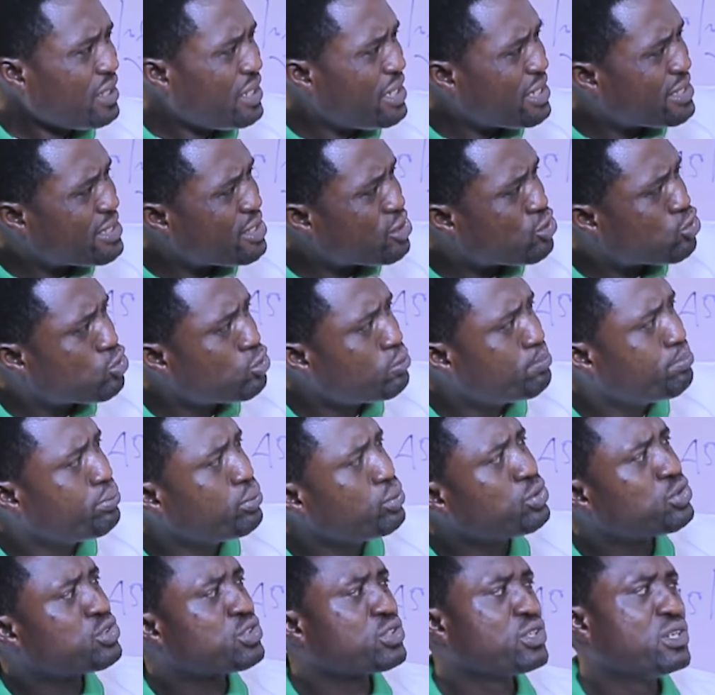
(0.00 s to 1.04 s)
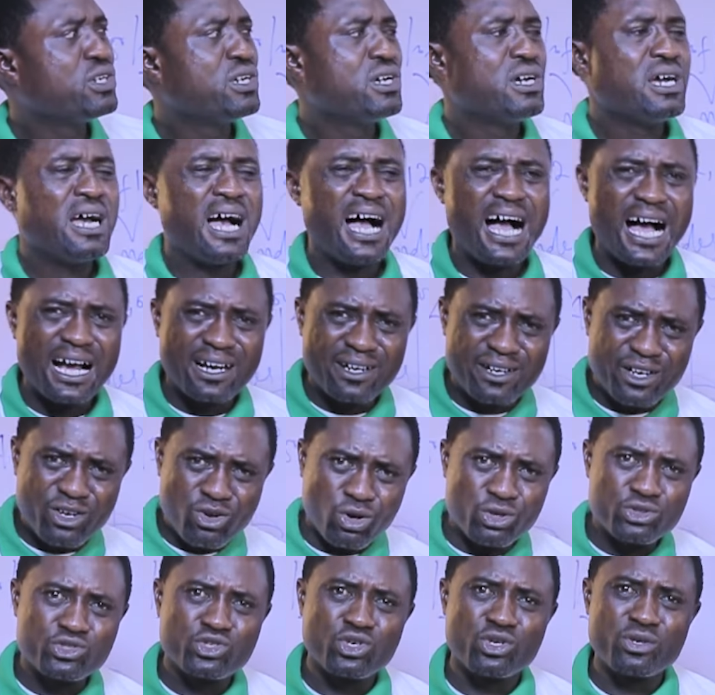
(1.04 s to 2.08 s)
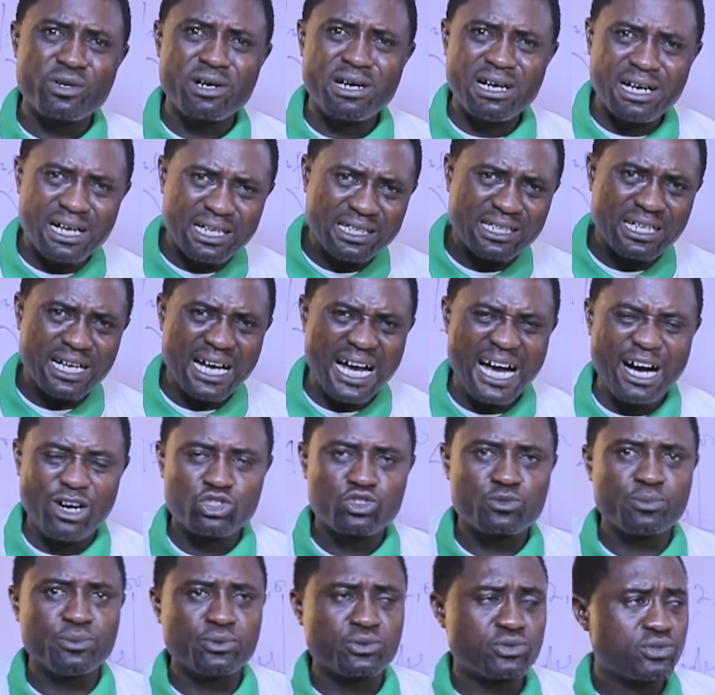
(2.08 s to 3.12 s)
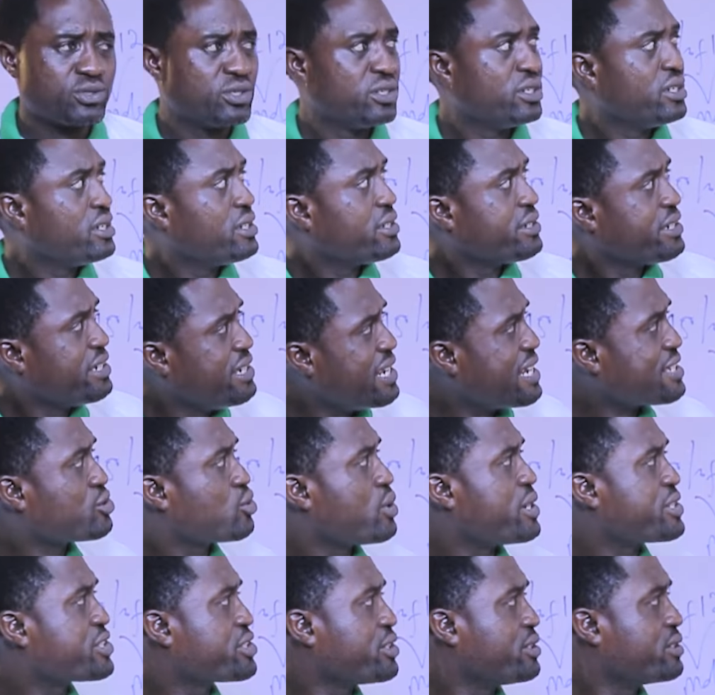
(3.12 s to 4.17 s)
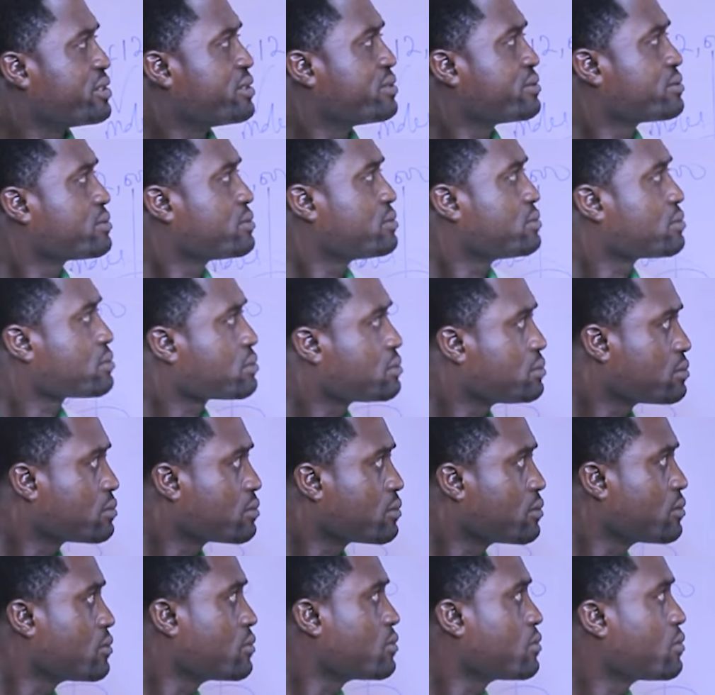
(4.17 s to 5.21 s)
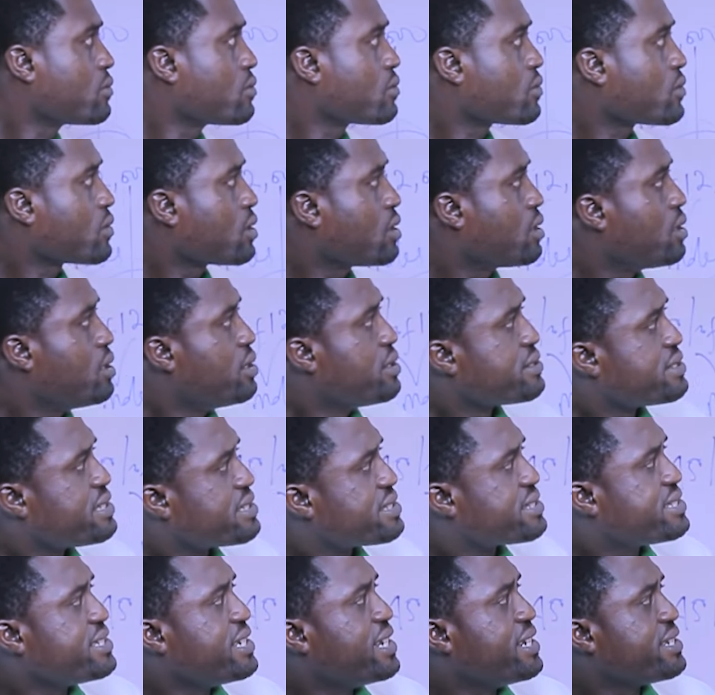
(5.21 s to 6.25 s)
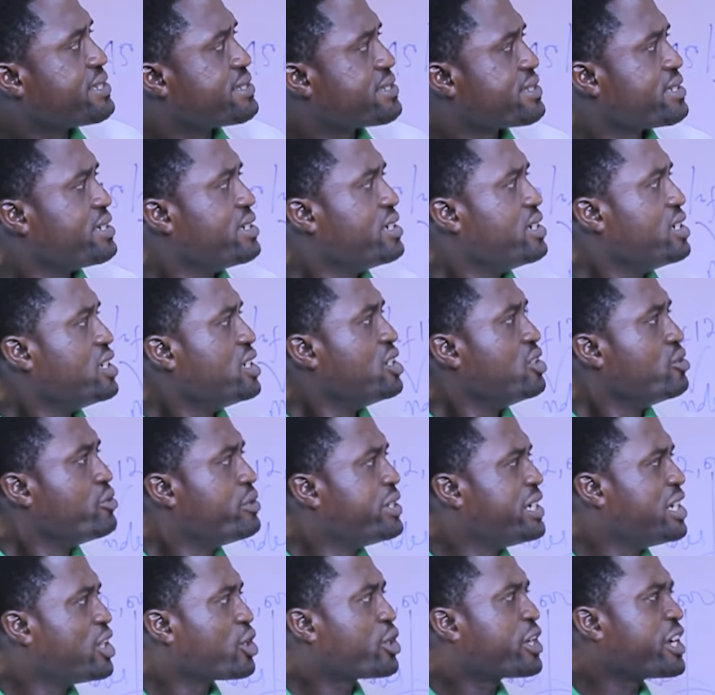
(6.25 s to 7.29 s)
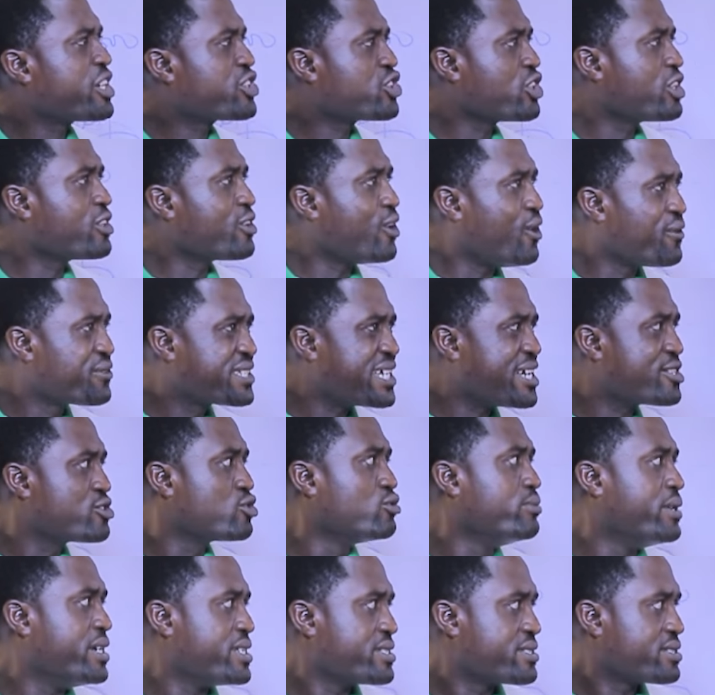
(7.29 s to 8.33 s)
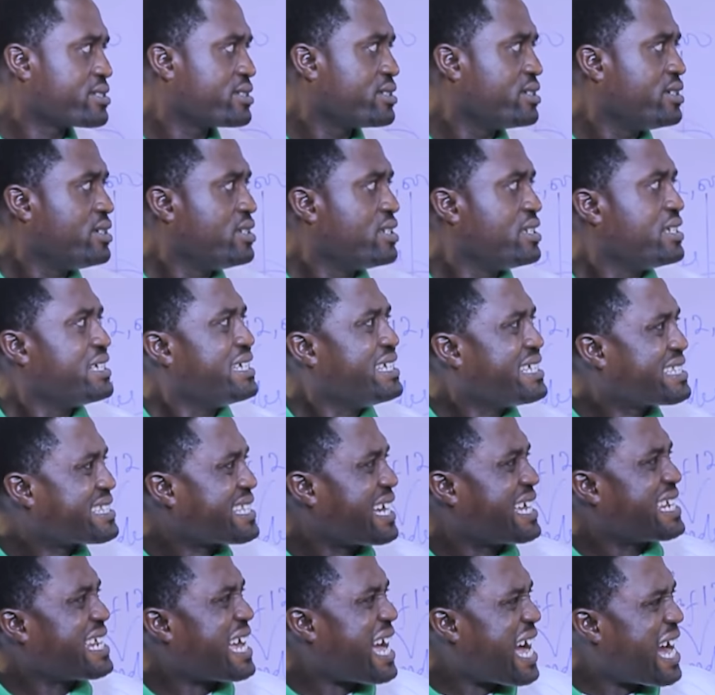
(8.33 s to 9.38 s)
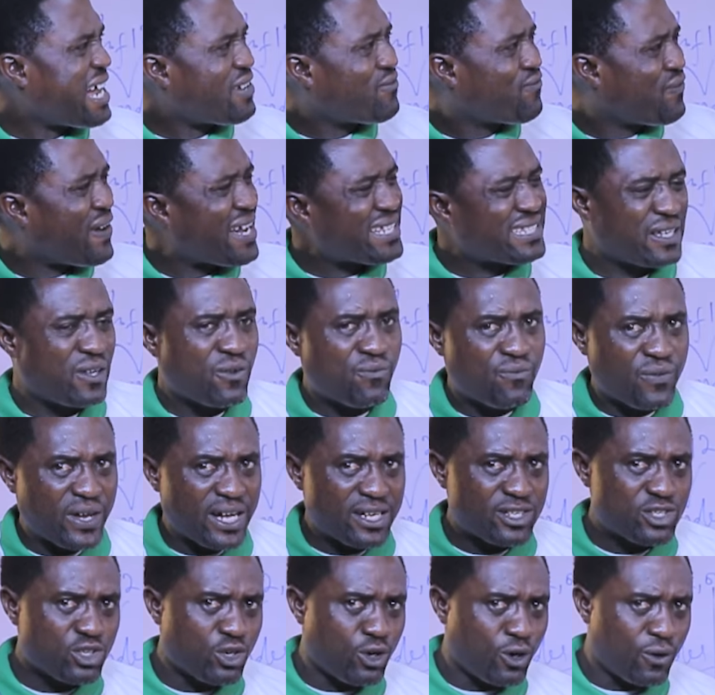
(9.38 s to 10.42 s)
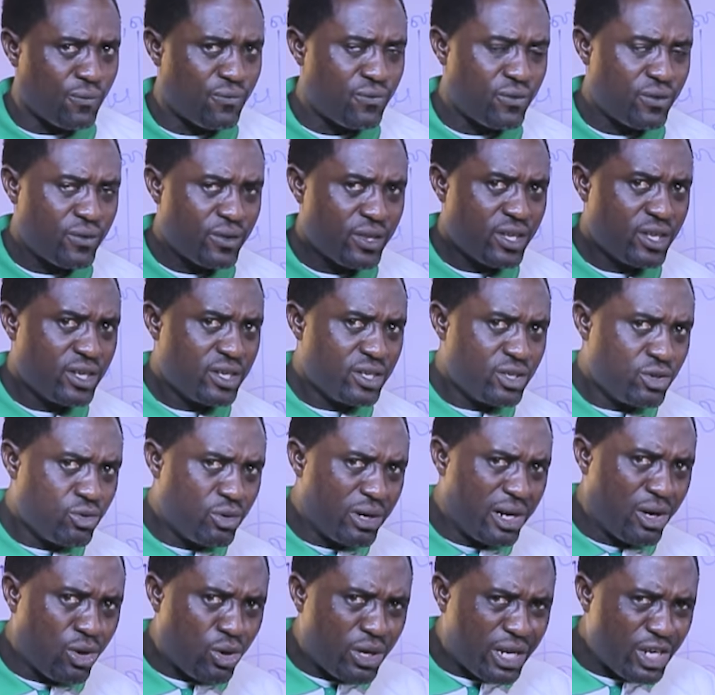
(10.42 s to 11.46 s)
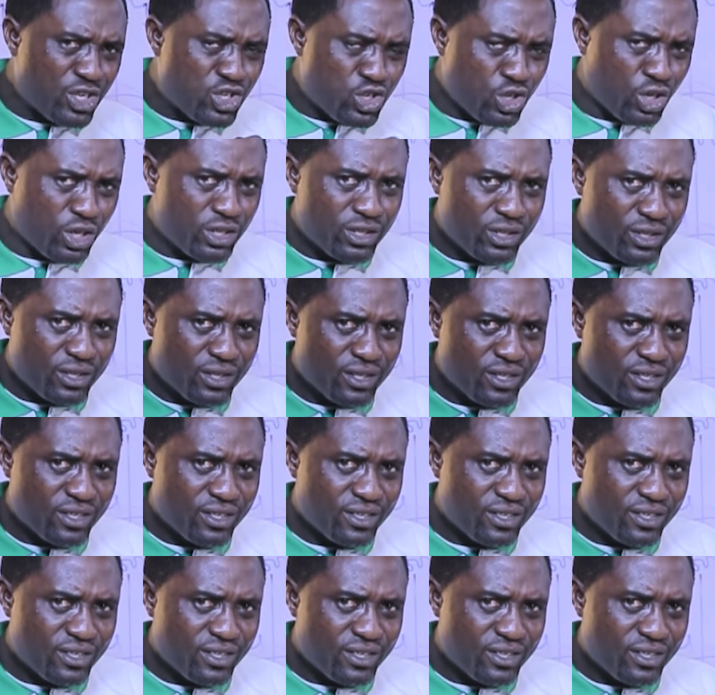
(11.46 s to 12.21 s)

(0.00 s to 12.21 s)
It is to boost agricultural output. The next question, 68. Relocation of settlement is an adverse effect of relocation